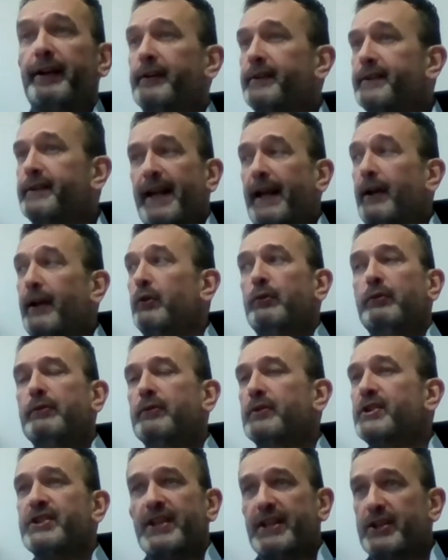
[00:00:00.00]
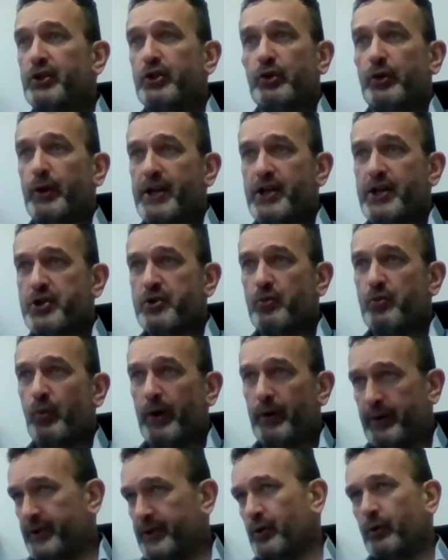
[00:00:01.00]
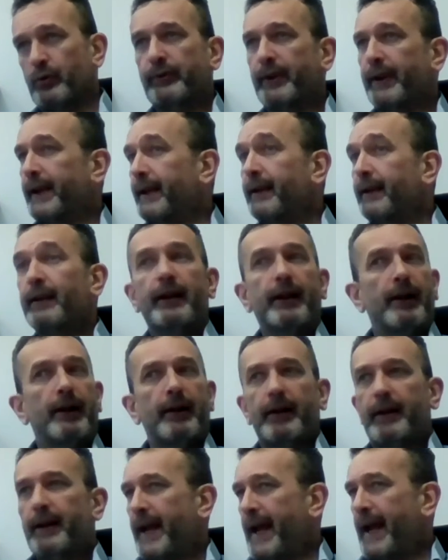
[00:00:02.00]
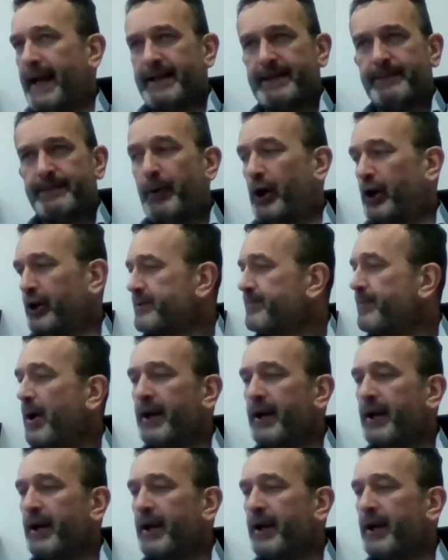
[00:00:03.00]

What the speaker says: down situation where it's only experts by